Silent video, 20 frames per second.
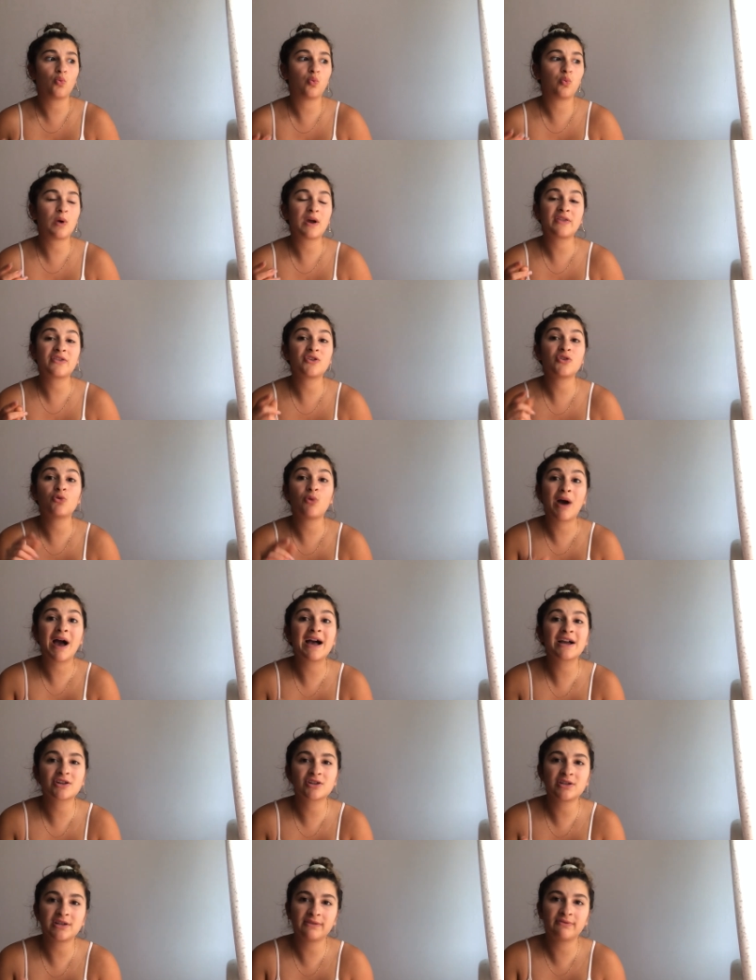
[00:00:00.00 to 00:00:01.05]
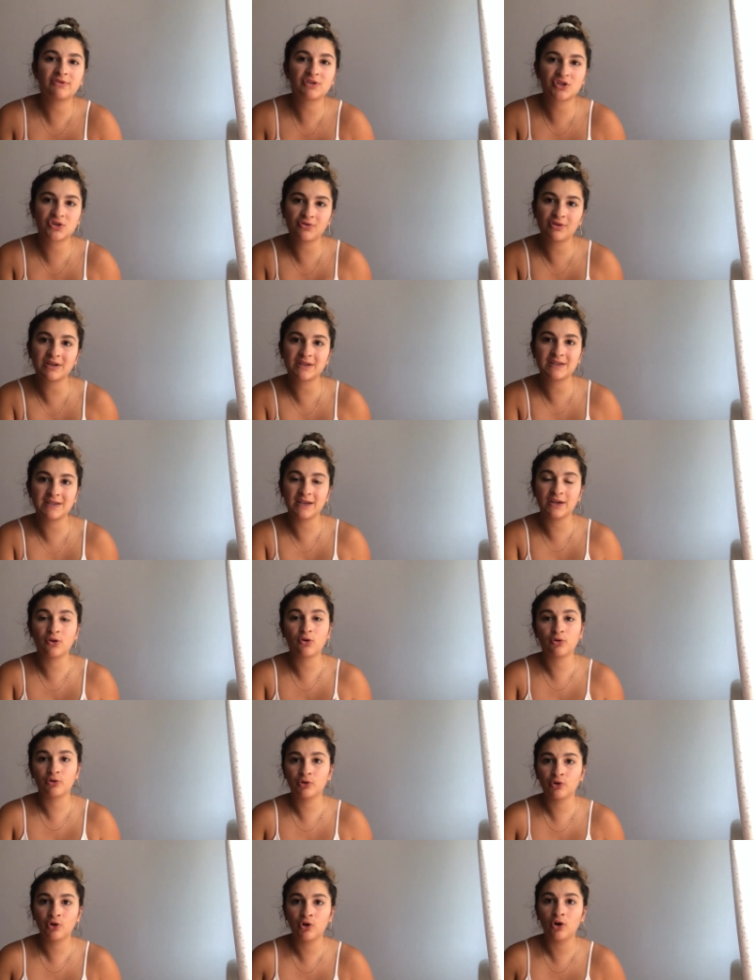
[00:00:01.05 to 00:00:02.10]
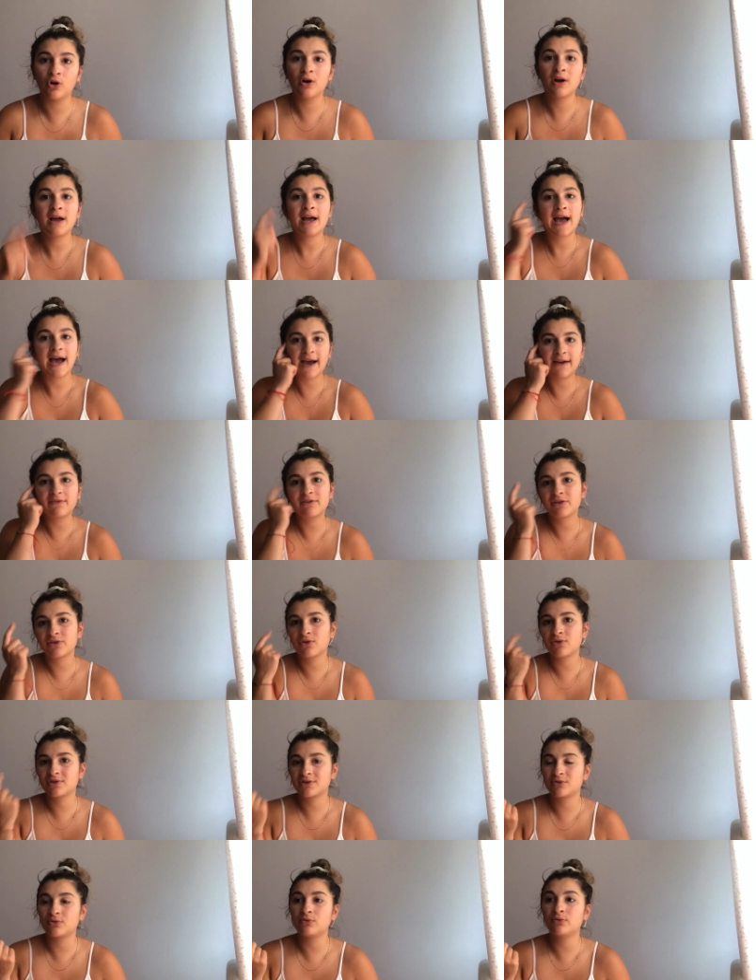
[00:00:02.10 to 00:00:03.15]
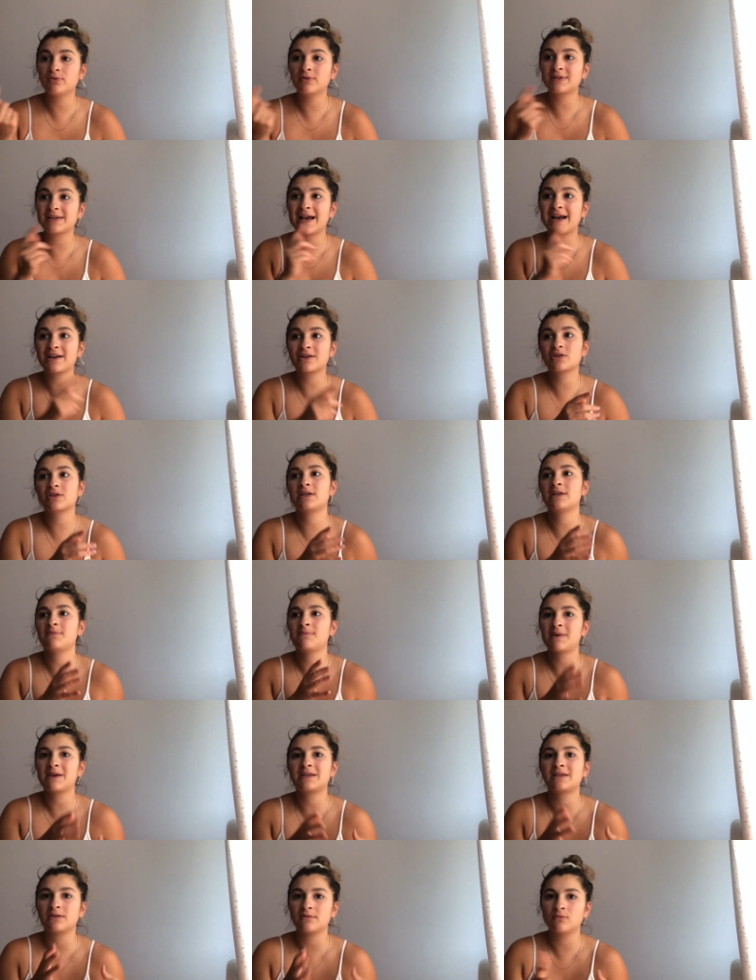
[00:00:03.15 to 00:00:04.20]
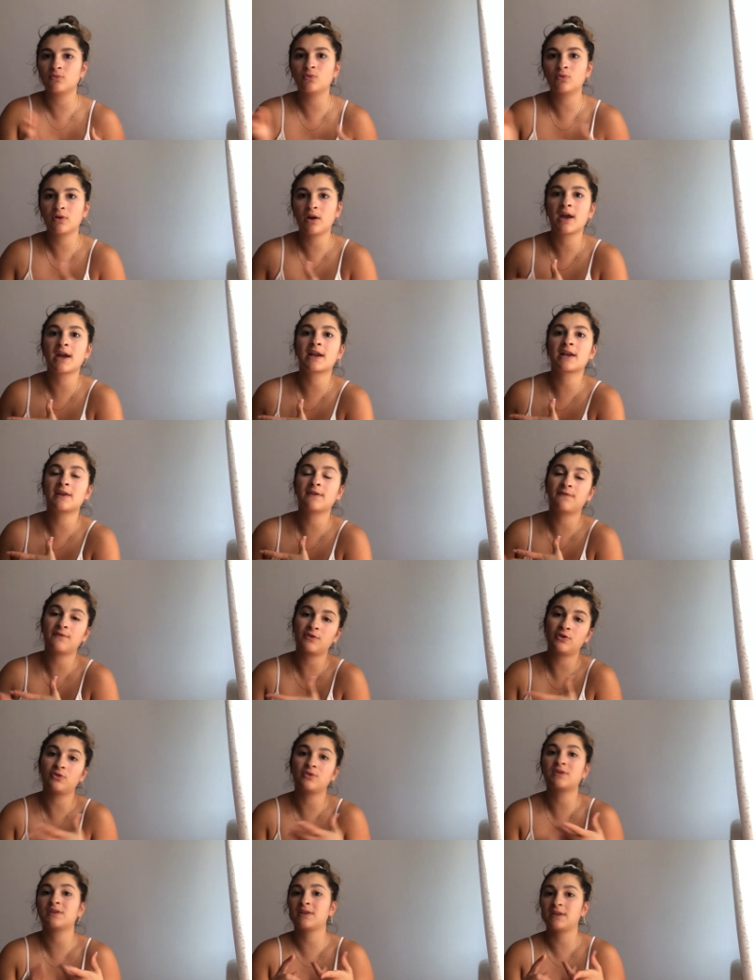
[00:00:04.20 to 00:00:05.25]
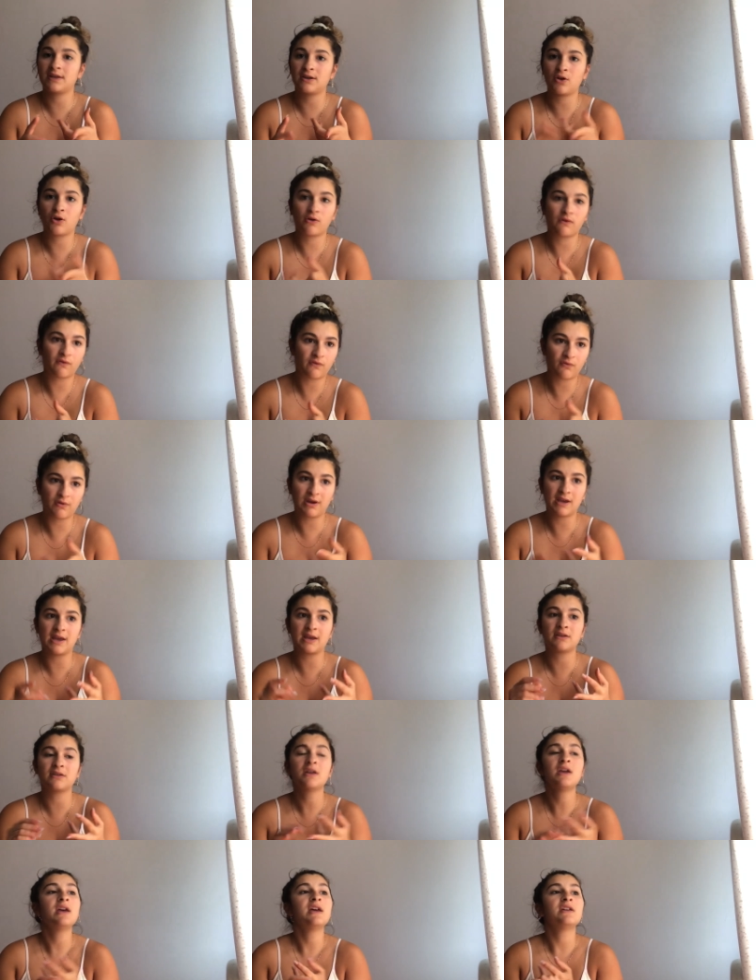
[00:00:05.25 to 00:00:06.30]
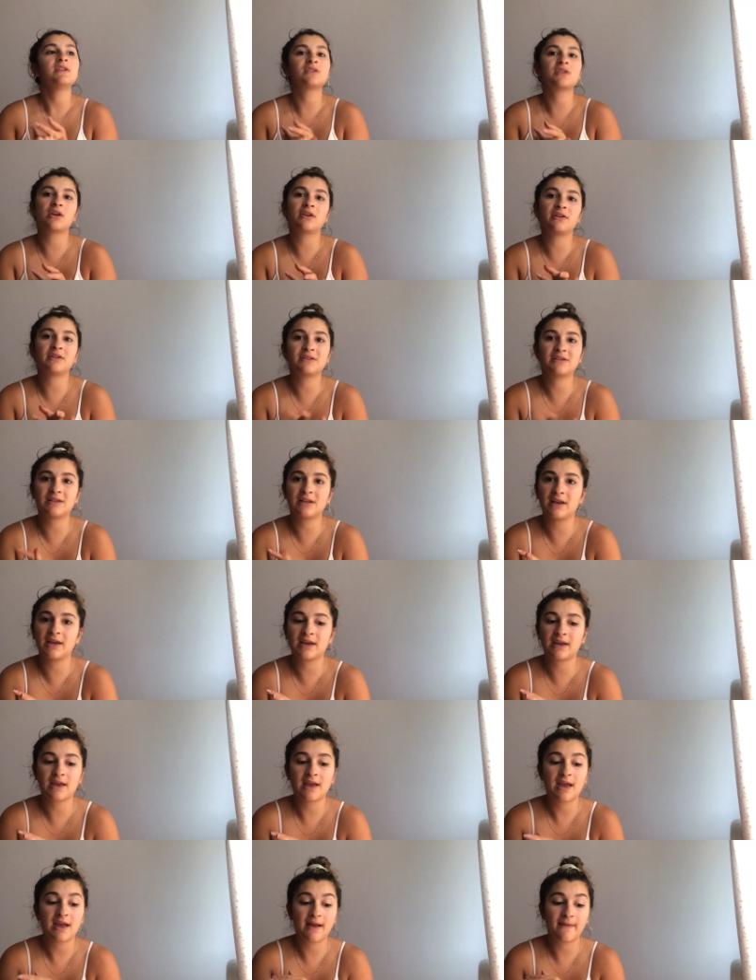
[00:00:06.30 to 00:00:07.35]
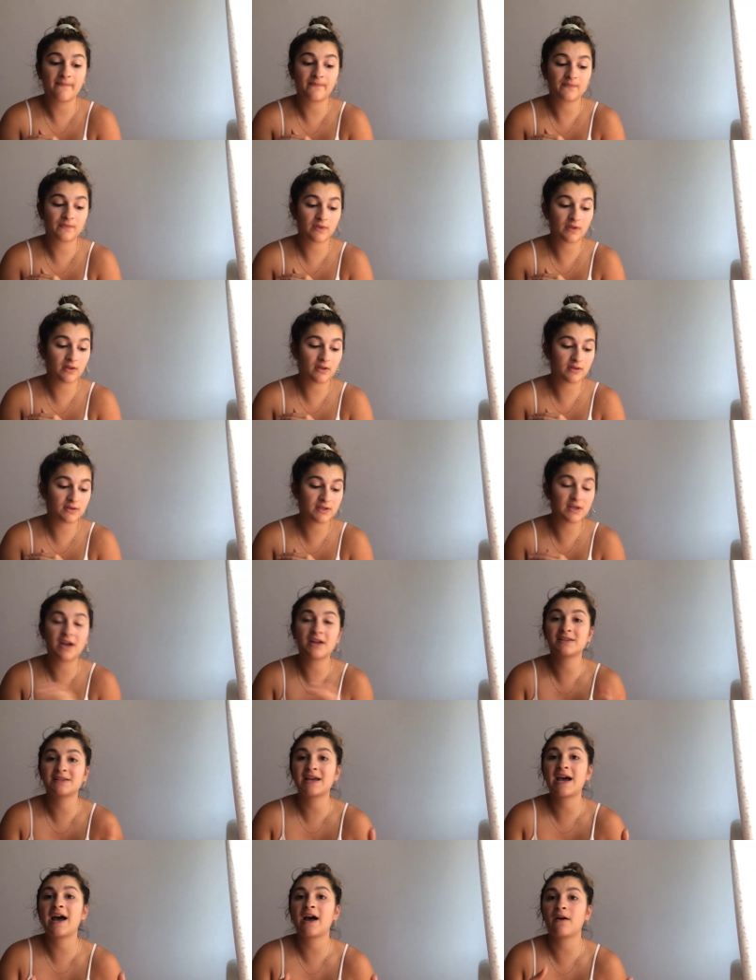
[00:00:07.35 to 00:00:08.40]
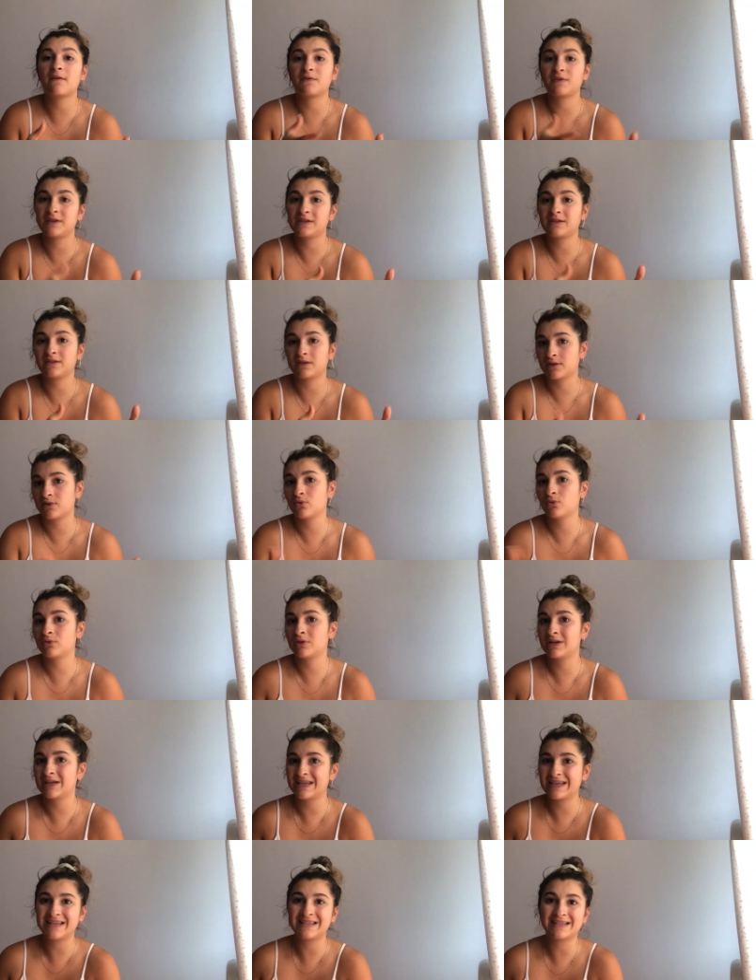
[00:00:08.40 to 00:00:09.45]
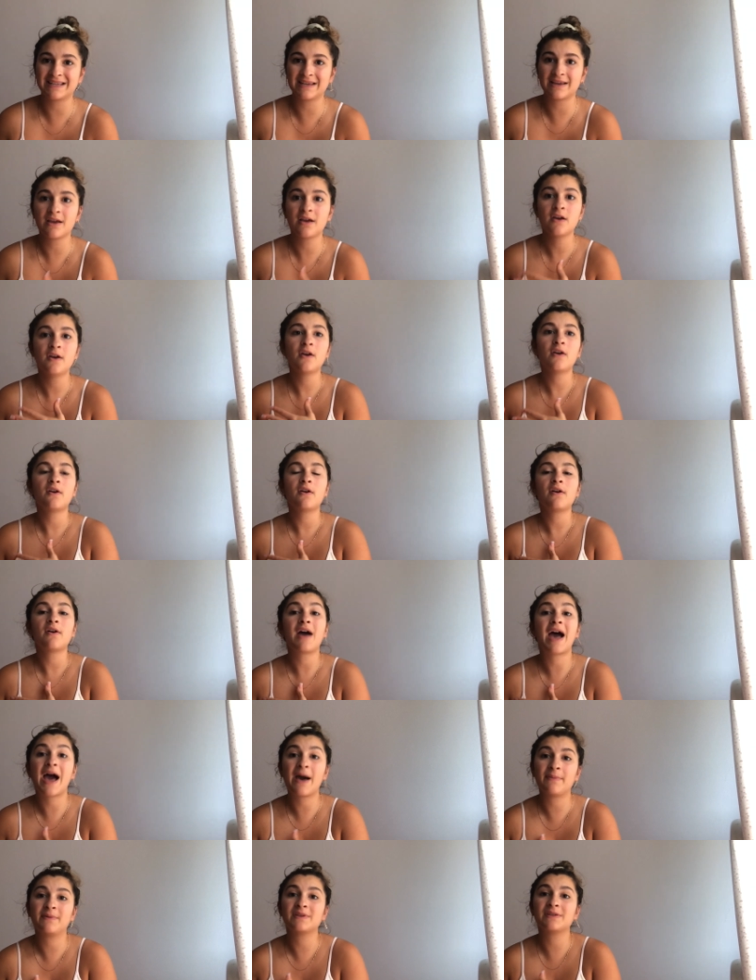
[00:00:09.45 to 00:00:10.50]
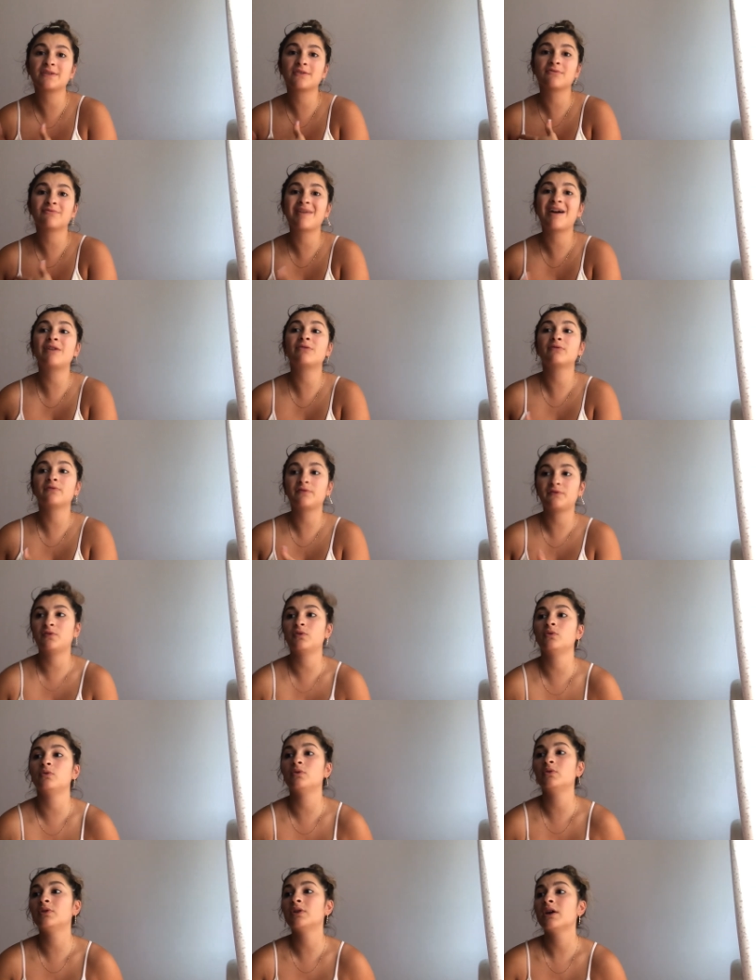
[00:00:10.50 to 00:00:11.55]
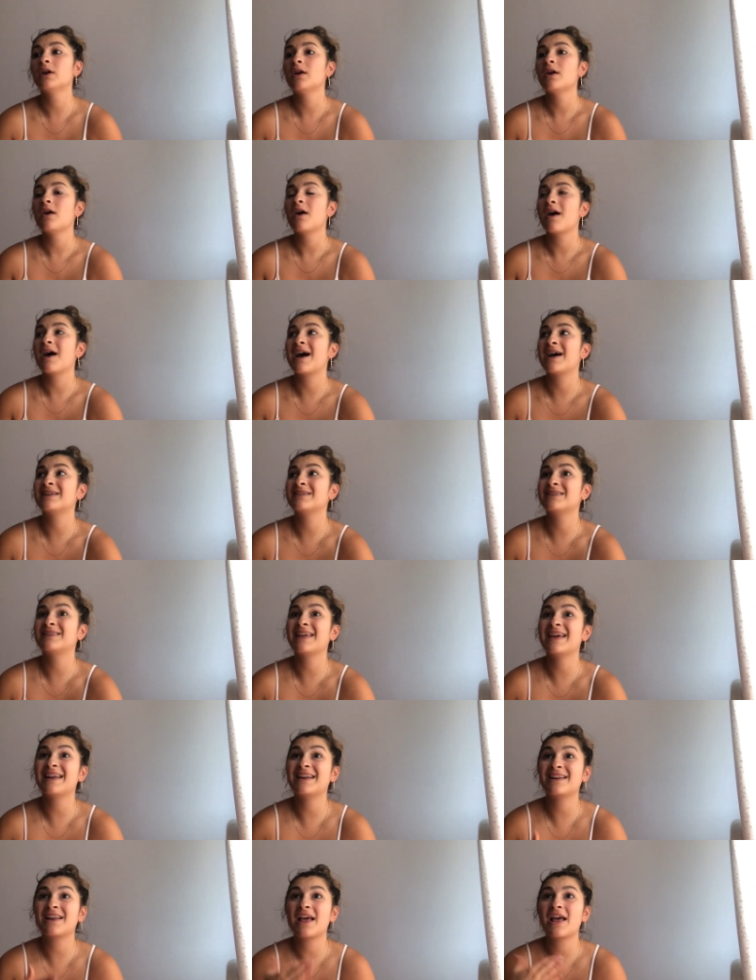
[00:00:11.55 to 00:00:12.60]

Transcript: Whether you're actually restricting or not, having those thoughts actually makes it more likely for you to then overeat and turn into like turn to have these disordered eating habits around food. And then